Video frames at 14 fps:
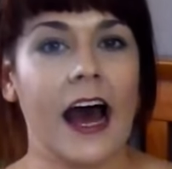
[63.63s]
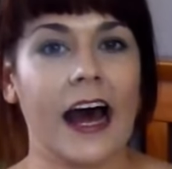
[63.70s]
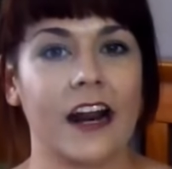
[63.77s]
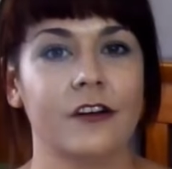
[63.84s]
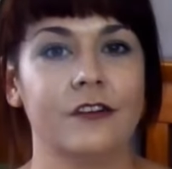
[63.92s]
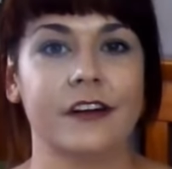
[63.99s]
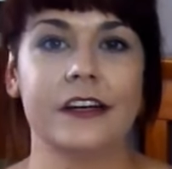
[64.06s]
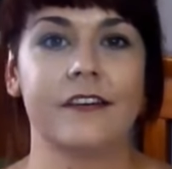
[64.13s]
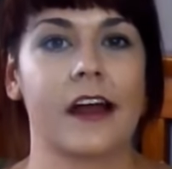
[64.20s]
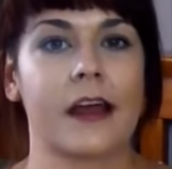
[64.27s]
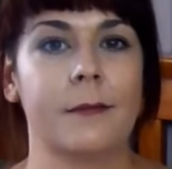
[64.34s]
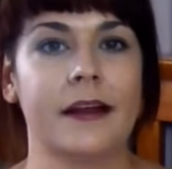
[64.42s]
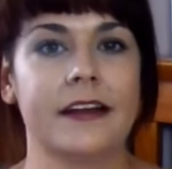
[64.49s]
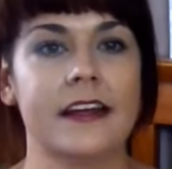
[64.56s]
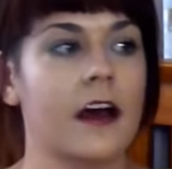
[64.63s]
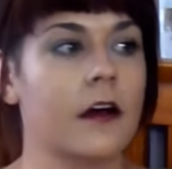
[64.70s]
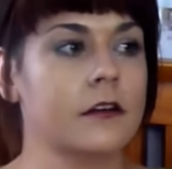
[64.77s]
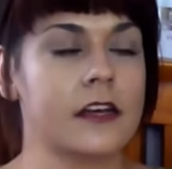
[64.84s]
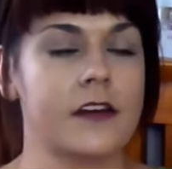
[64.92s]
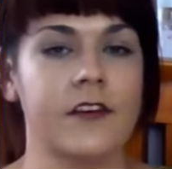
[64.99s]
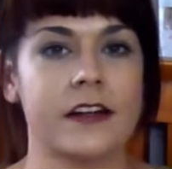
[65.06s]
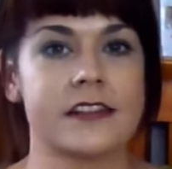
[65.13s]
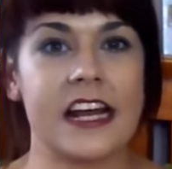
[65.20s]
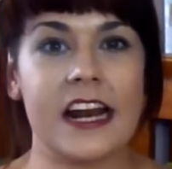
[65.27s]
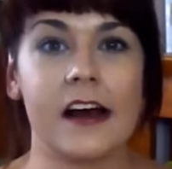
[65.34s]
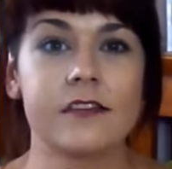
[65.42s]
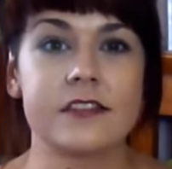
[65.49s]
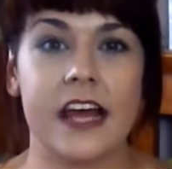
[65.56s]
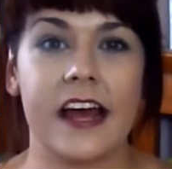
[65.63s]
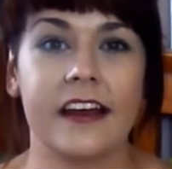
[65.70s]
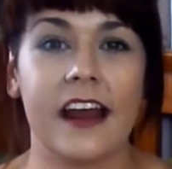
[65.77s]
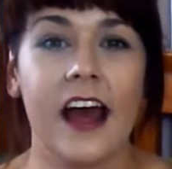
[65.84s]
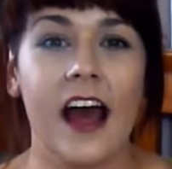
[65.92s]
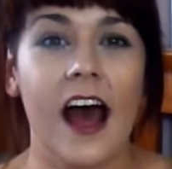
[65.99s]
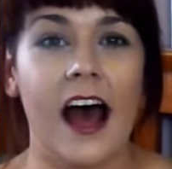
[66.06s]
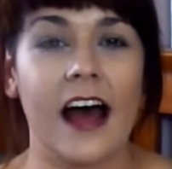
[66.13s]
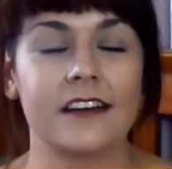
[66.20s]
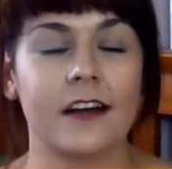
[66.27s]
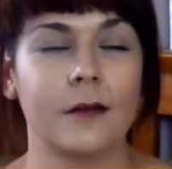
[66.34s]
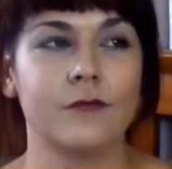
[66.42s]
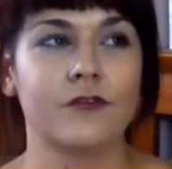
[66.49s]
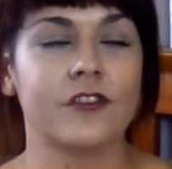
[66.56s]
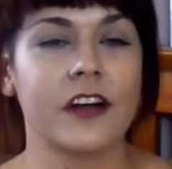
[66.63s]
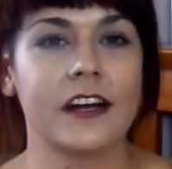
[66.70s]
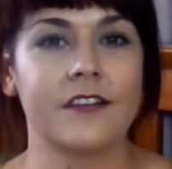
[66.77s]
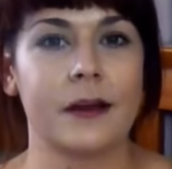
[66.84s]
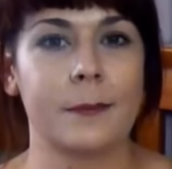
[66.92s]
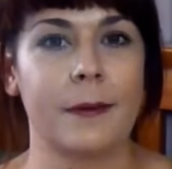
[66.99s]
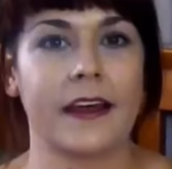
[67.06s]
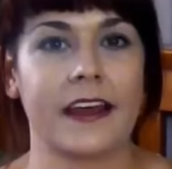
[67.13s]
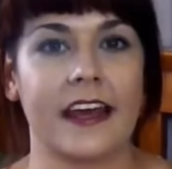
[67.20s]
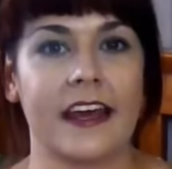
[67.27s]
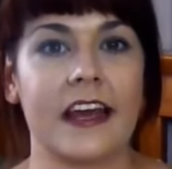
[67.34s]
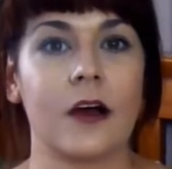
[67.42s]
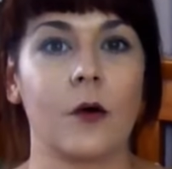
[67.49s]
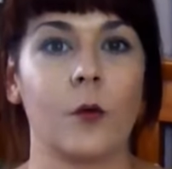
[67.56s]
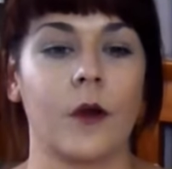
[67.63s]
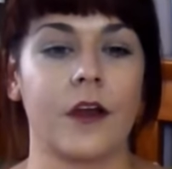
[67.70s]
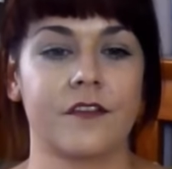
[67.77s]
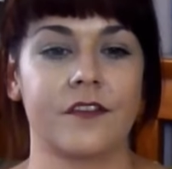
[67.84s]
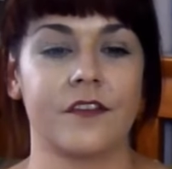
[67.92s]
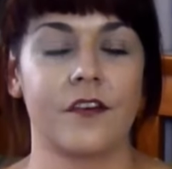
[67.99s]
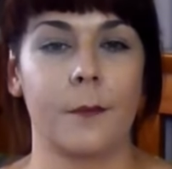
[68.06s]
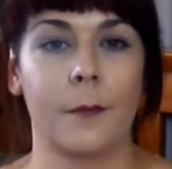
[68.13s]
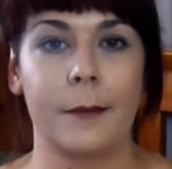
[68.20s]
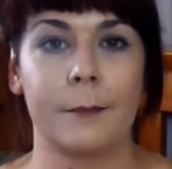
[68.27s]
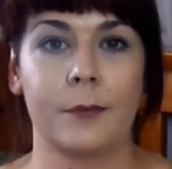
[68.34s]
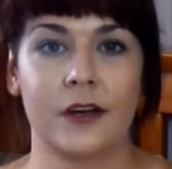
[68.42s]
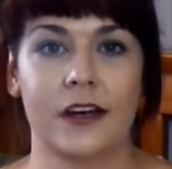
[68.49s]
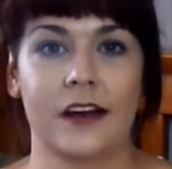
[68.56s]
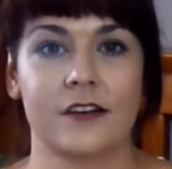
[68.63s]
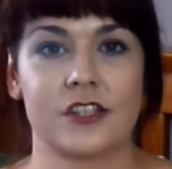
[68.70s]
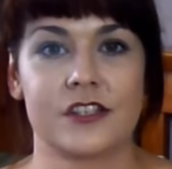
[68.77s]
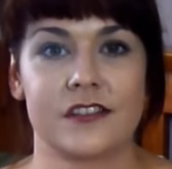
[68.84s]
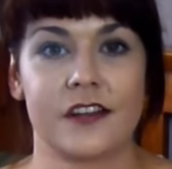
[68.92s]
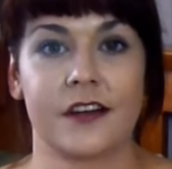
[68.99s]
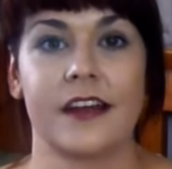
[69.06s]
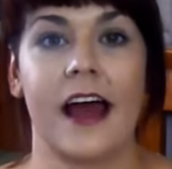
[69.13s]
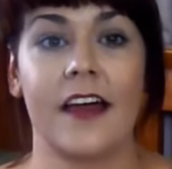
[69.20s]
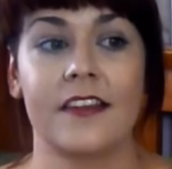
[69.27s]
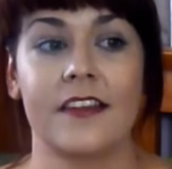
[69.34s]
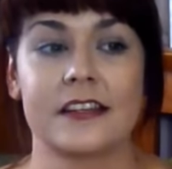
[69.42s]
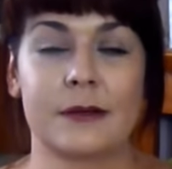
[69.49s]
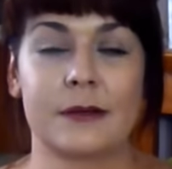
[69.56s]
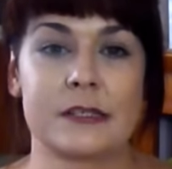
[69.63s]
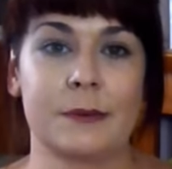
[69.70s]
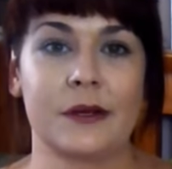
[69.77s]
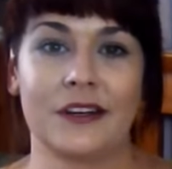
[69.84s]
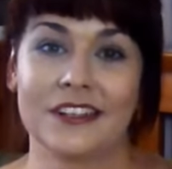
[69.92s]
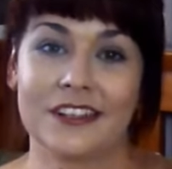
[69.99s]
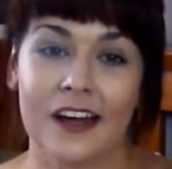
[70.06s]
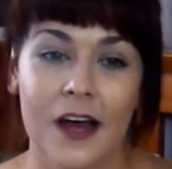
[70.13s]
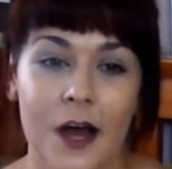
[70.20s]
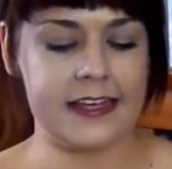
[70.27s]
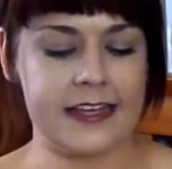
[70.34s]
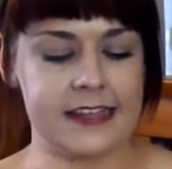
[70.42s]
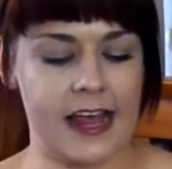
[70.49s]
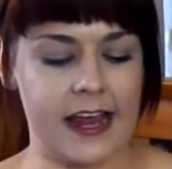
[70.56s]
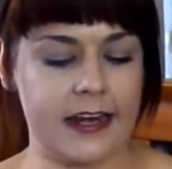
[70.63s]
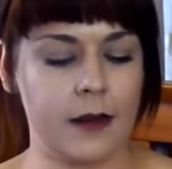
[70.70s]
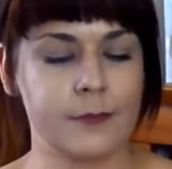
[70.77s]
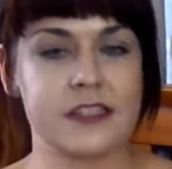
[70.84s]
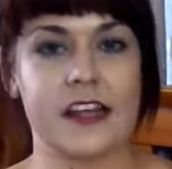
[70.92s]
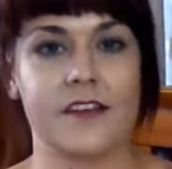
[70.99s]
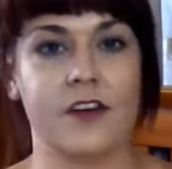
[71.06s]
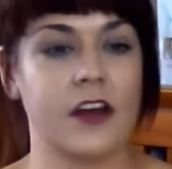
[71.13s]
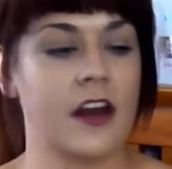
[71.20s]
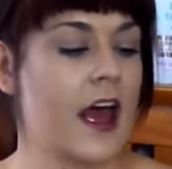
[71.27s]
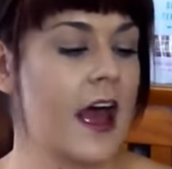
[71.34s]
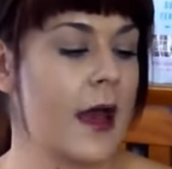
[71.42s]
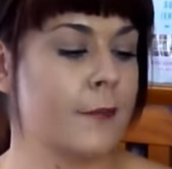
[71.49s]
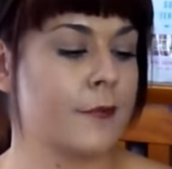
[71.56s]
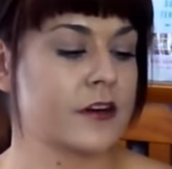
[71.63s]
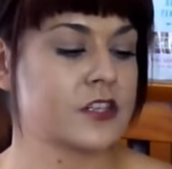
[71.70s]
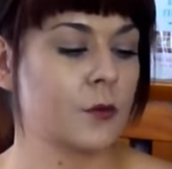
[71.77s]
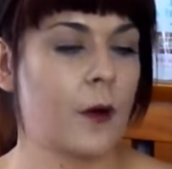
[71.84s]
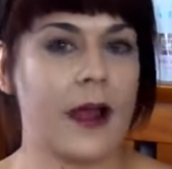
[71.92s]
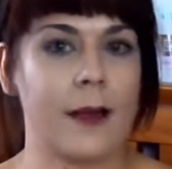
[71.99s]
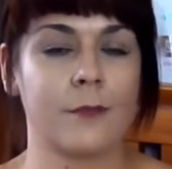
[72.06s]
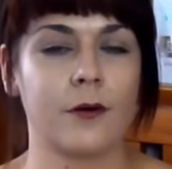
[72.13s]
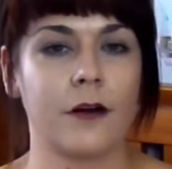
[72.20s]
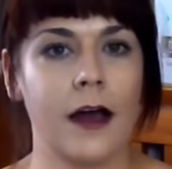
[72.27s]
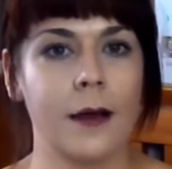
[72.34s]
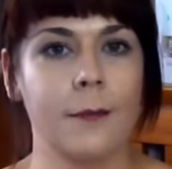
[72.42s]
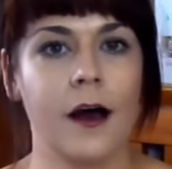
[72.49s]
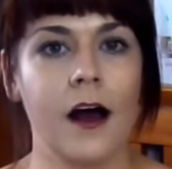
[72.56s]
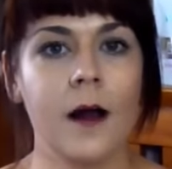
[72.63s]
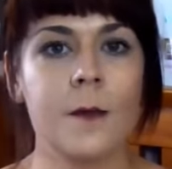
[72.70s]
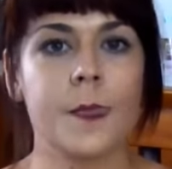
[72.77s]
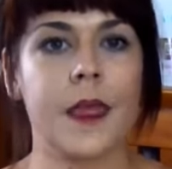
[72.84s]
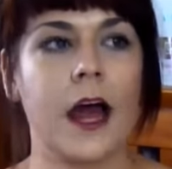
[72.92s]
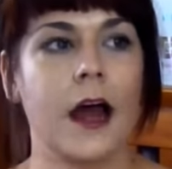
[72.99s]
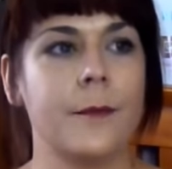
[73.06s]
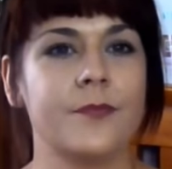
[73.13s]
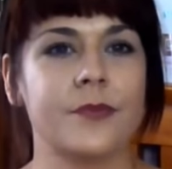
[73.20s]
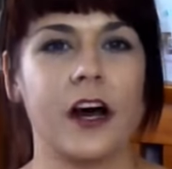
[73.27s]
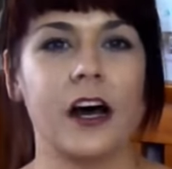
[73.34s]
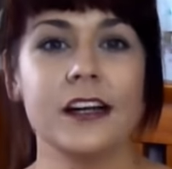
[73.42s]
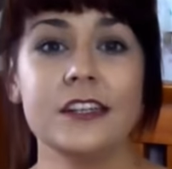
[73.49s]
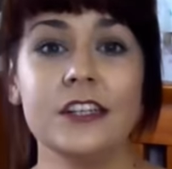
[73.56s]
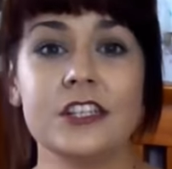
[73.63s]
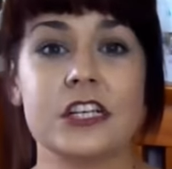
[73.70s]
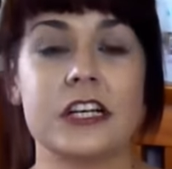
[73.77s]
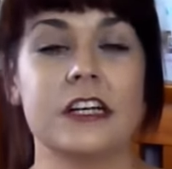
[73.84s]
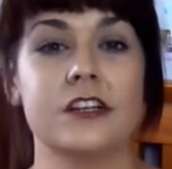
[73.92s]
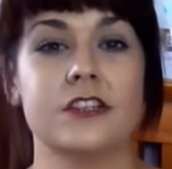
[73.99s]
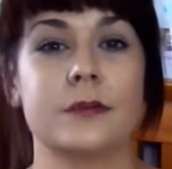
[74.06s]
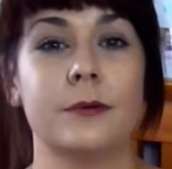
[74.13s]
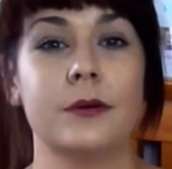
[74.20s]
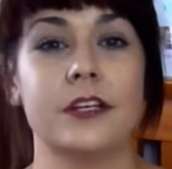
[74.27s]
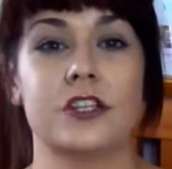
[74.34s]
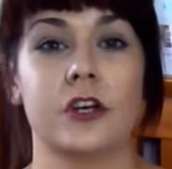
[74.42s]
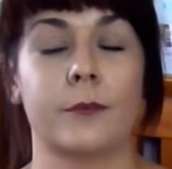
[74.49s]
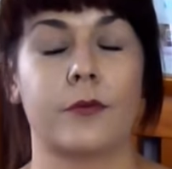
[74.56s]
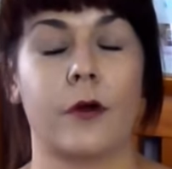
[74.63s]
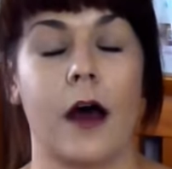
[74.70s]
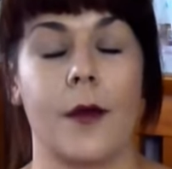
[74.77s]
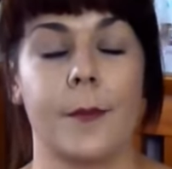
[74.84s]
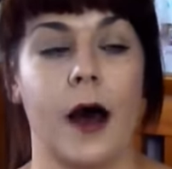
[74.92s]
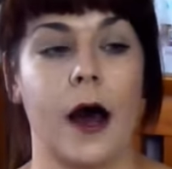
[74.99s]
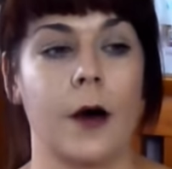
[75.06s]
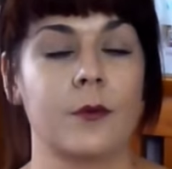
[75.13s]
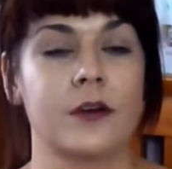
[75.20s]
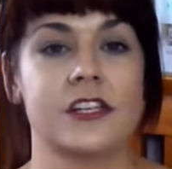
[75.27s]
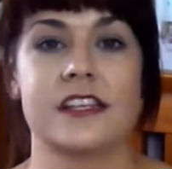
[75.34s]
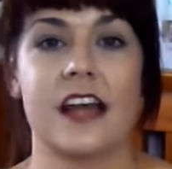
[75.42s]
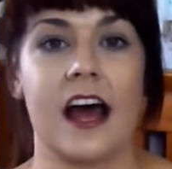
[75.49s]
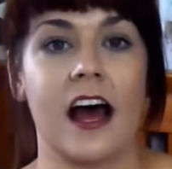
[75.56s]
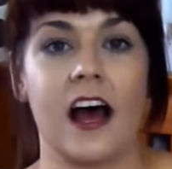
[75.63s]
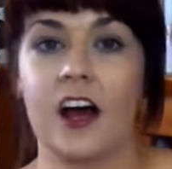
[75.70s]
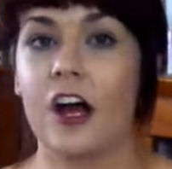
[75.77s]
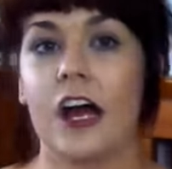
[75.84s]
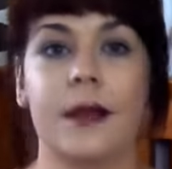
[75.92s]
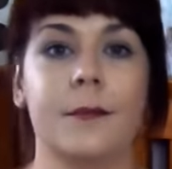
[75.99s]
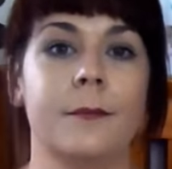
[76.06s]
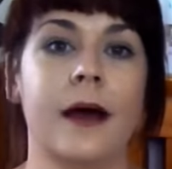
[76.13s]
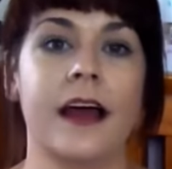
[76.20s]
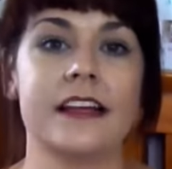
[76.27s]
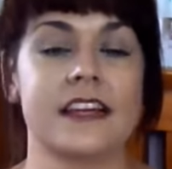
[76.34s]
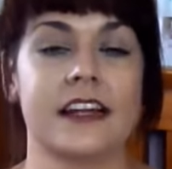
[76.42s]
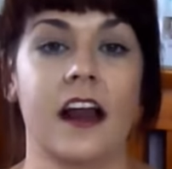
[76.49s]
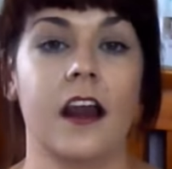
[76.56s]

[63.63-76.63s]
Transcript: I really recommend it. I would give it a 10 out of 10, and I'm really, really picky with my body lotion, so yeah, this must be good. It's a number 7 Airbrush Away Primer. I usually use the Body Shop Primer, which is amazing.